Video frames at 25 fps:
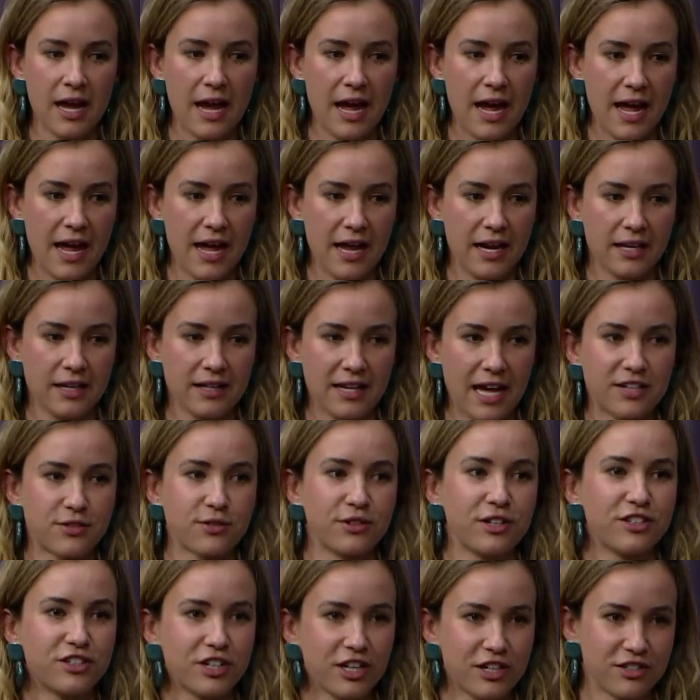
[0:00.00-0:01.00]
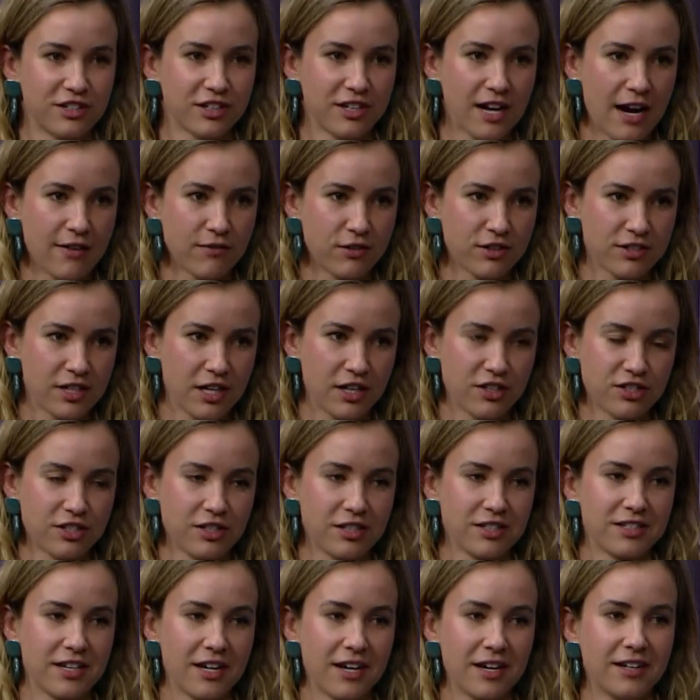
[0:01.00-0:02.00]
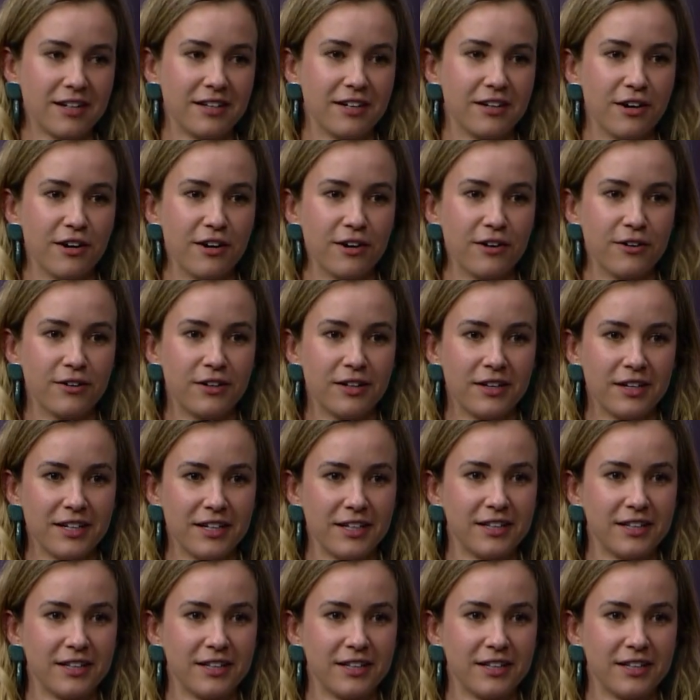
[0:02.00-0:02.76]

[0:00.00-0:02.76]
And that's when he changed the conversation. He said, you know,